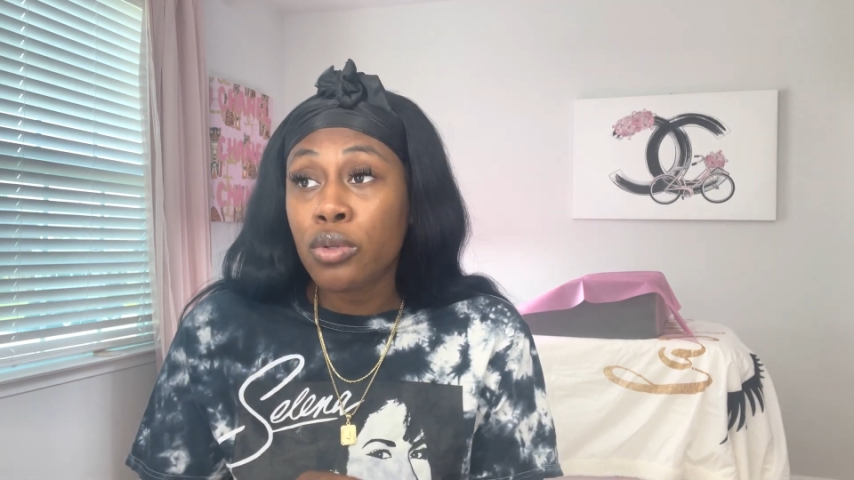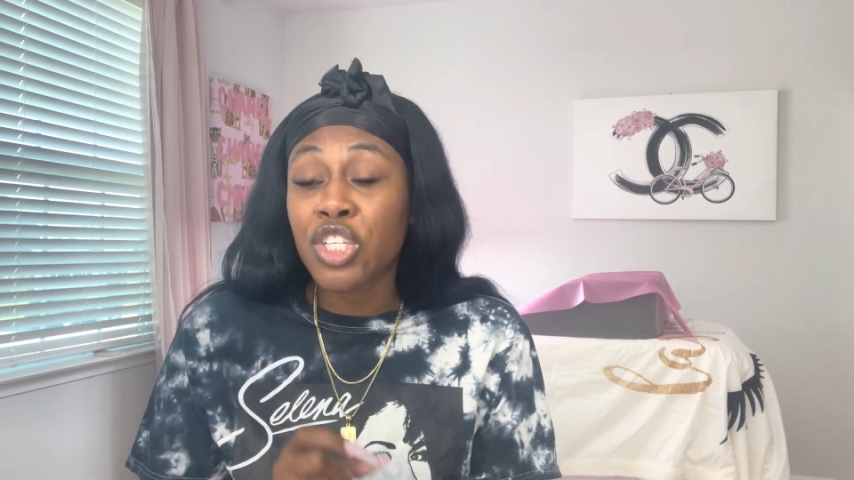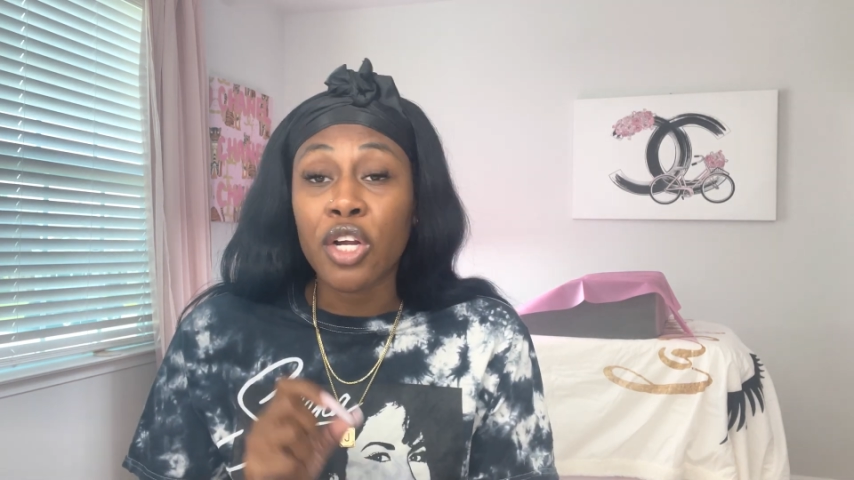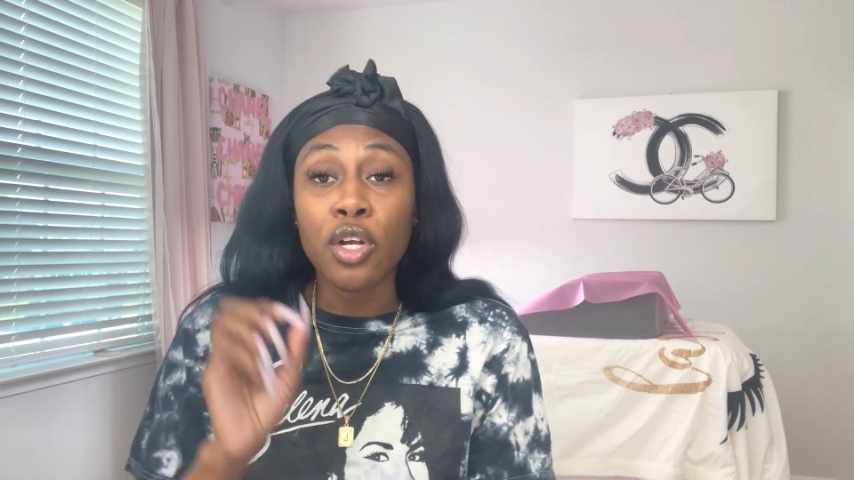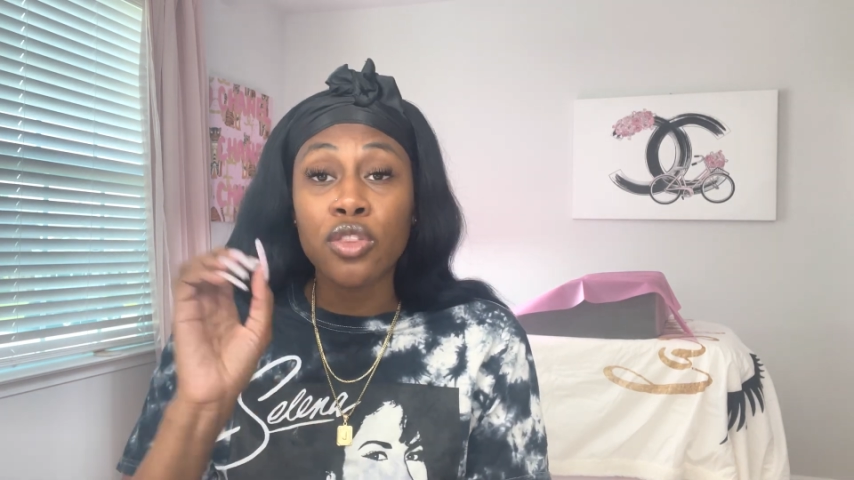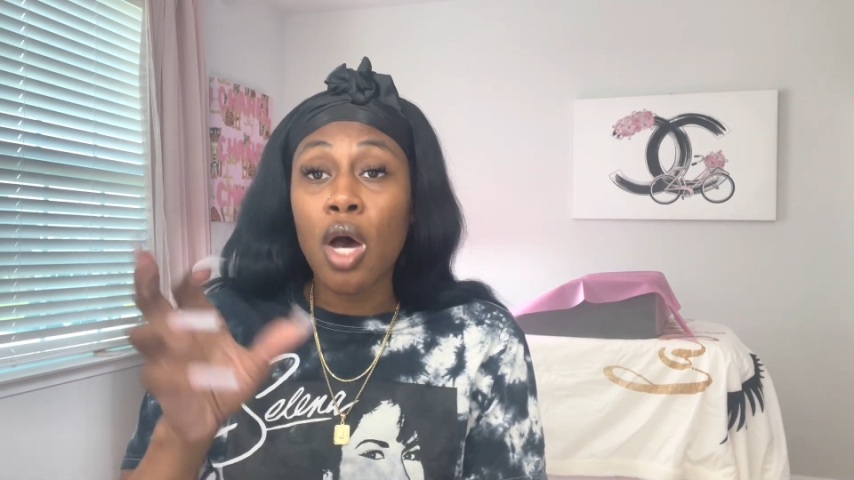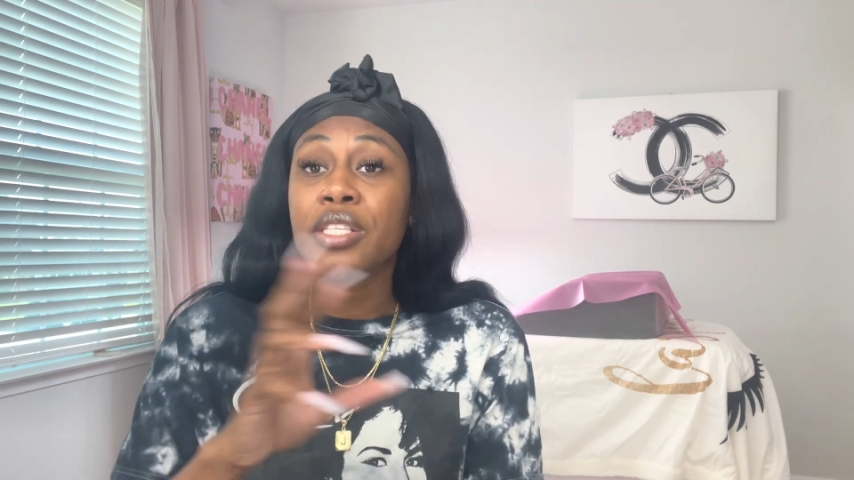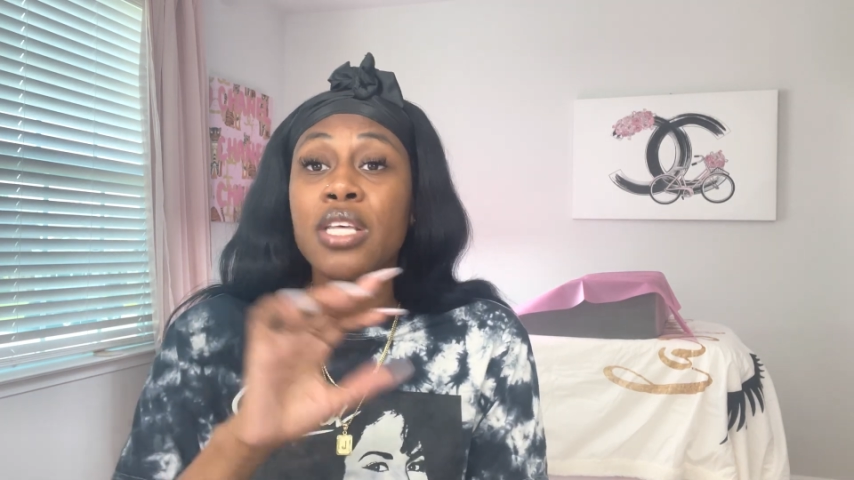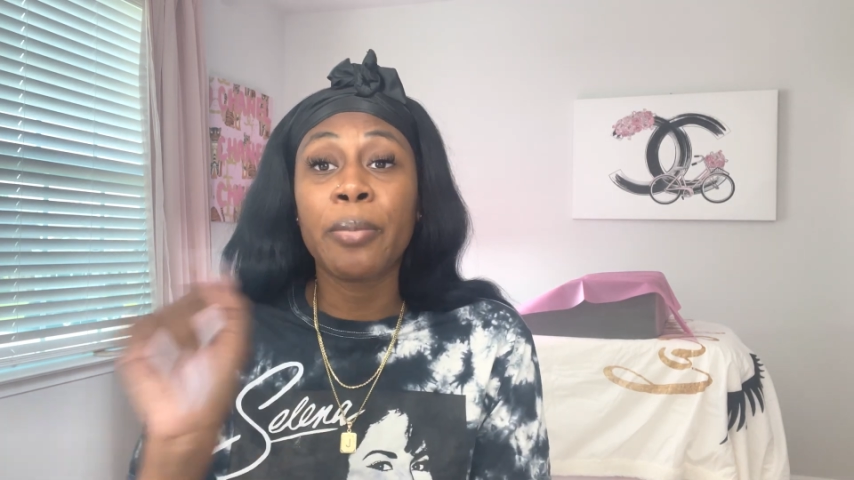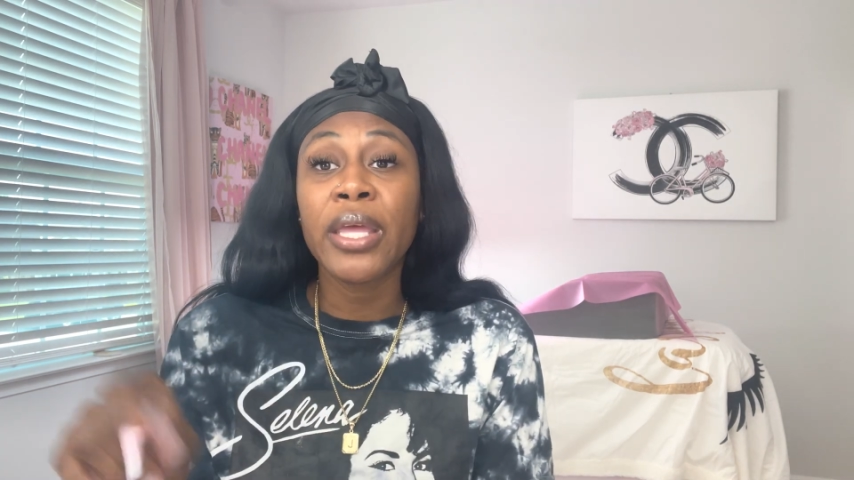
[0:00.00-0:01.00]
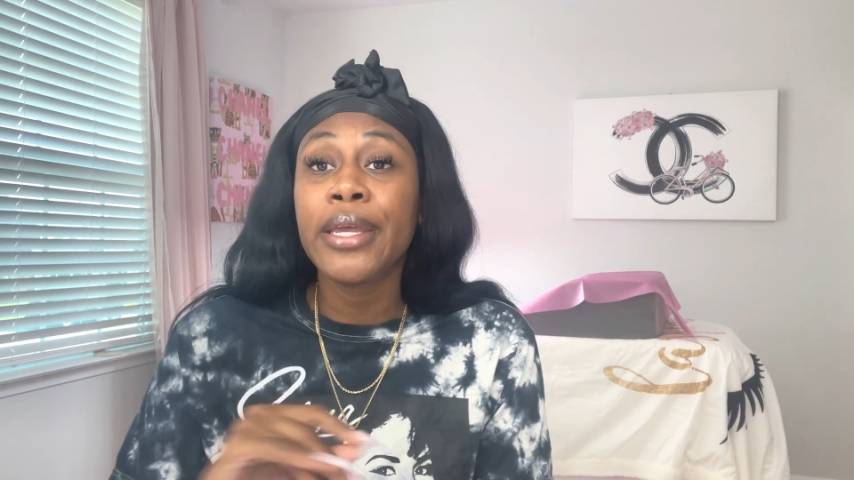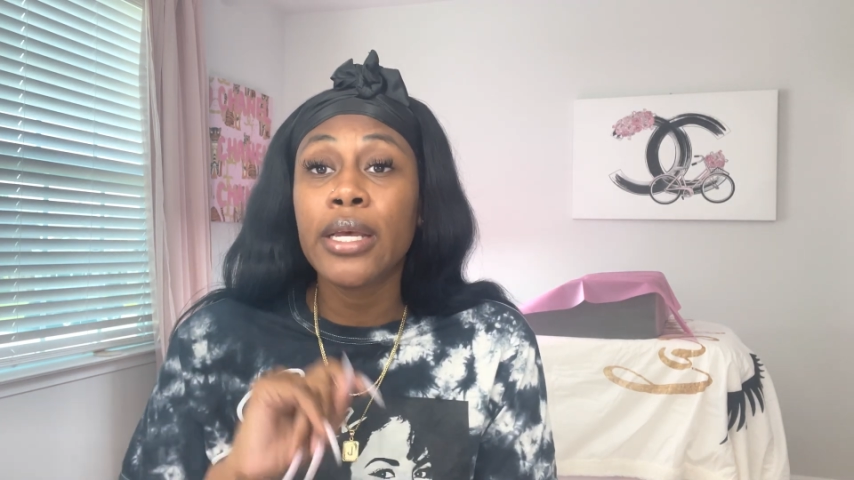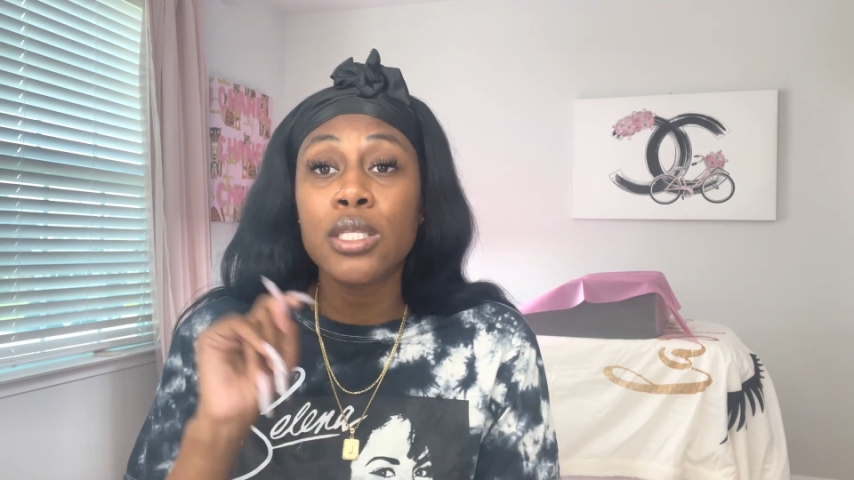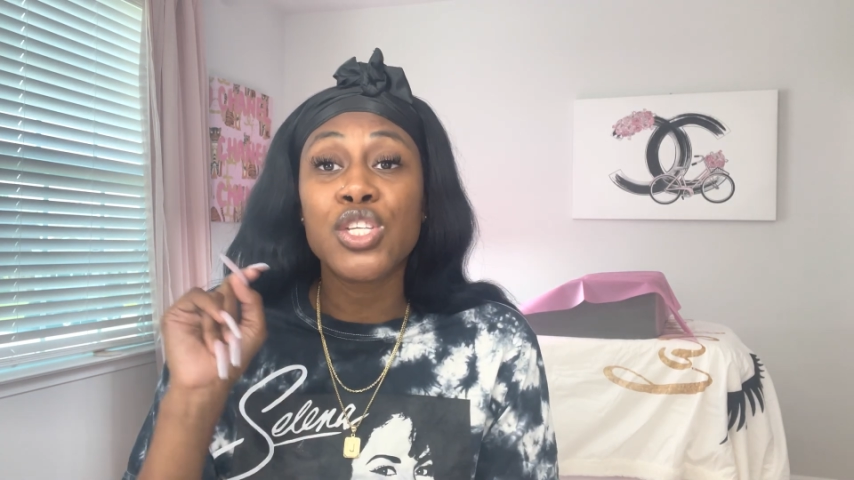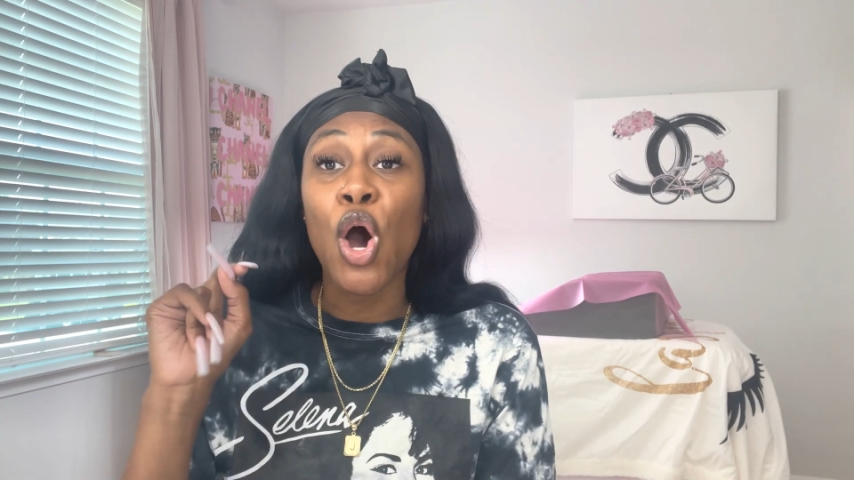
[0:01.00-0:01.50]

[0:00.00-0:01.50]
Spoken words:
share your thoughts, opinions,